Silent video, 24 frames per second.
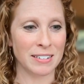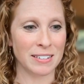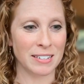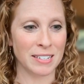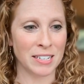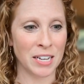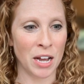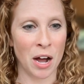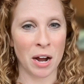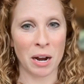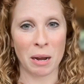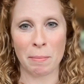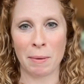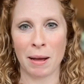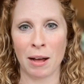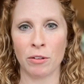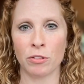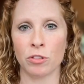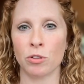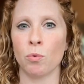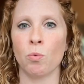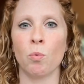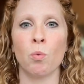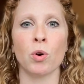talk
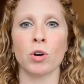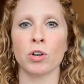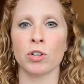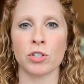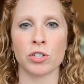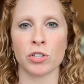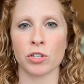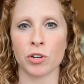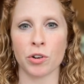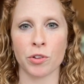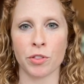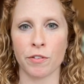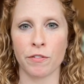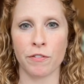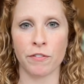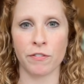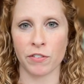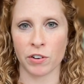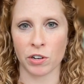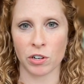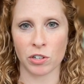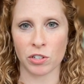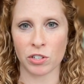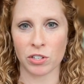about the worst or the
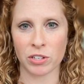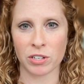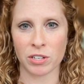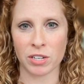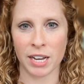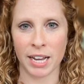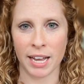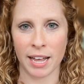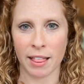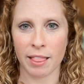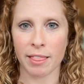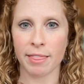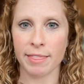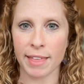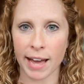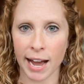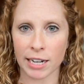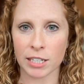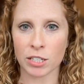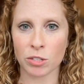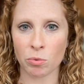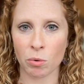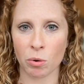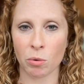first,
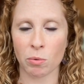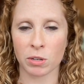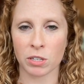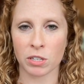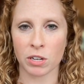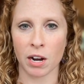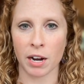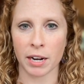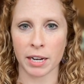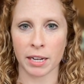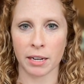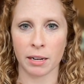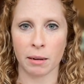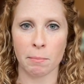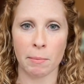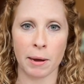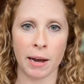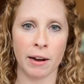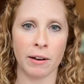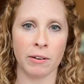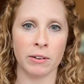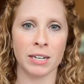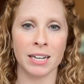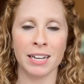that's what we're talking
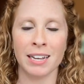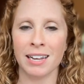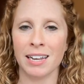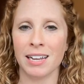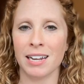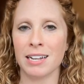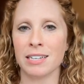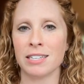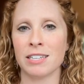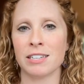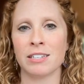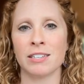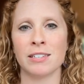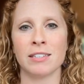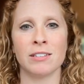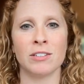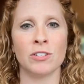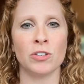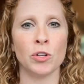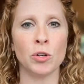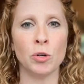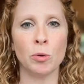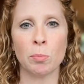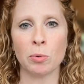about. And it's a
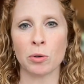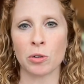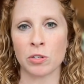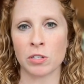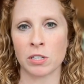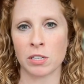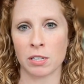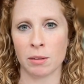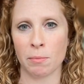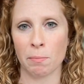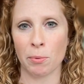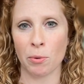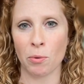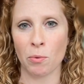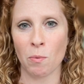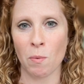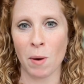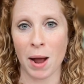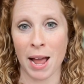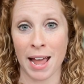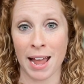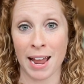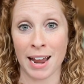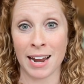super simple
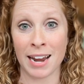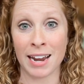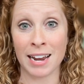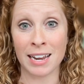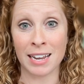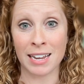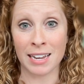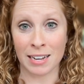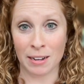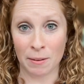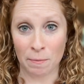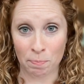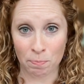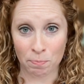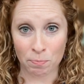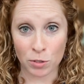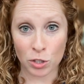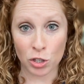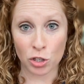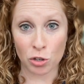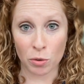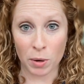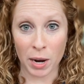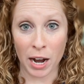way
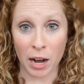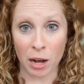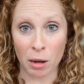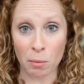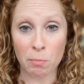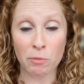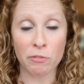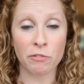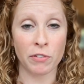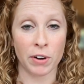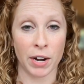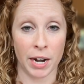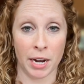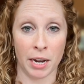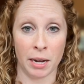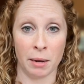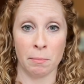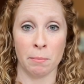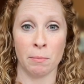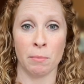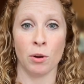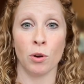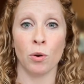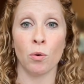to help
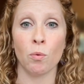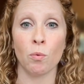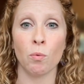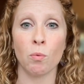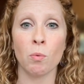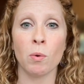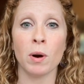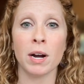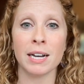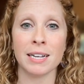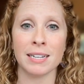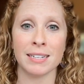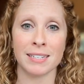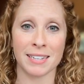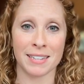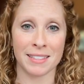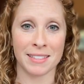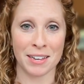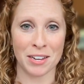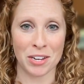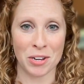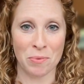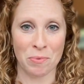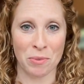frame what is it
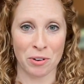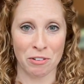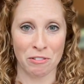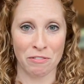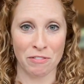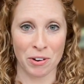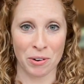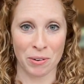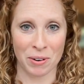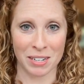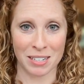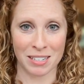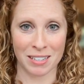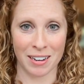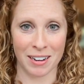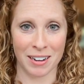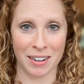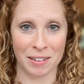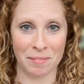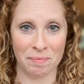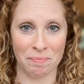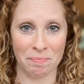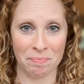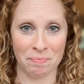that you want to focus
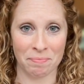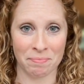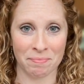on.